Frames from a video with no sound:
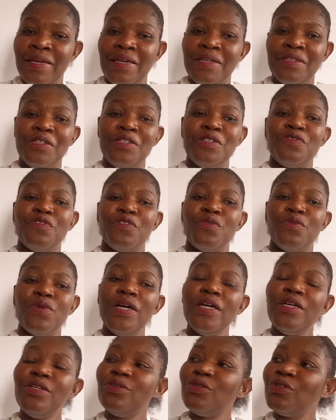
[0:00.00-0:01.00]
It is for
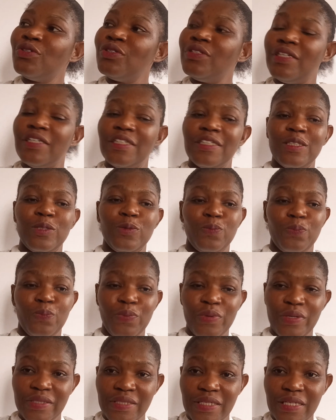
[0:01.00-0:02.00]
when
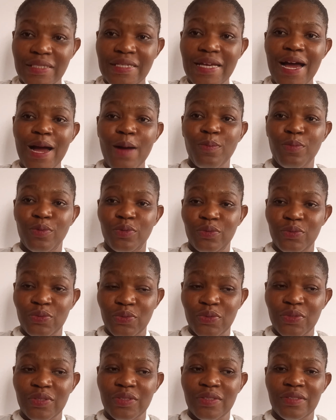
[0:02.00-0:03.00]
unexpected
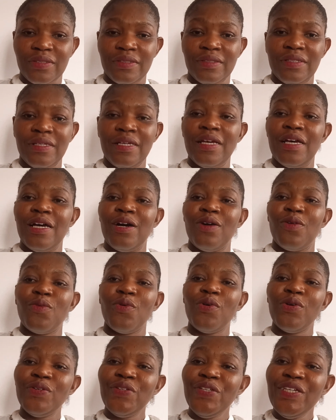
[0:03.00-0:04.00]
happens.
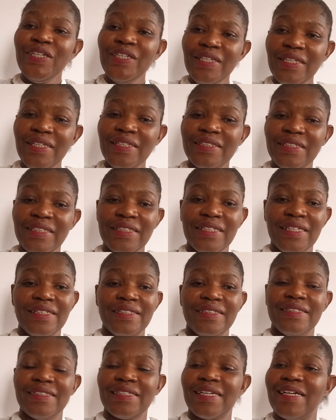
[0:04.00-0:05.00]
One
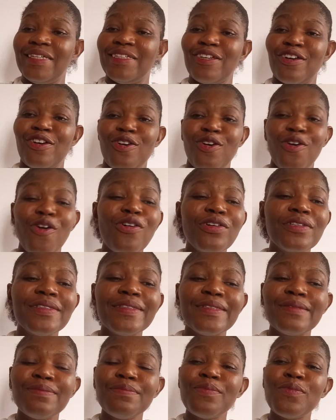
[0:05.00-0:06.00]
incident can
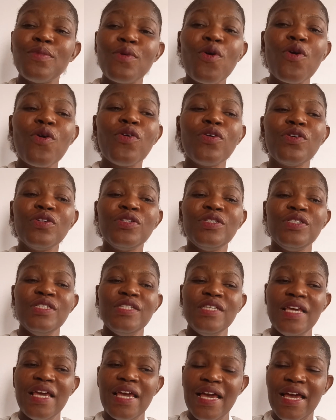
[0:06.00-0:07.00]
cost more
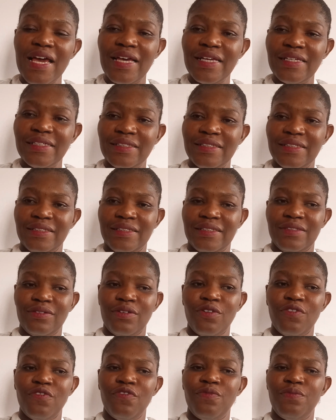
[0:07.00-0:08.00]
years
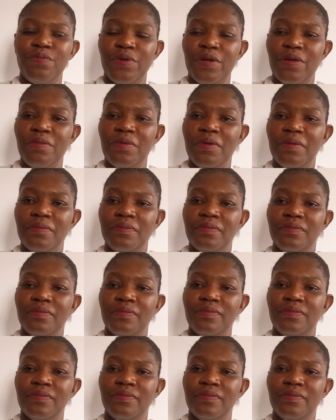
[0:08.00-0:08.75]
of premium.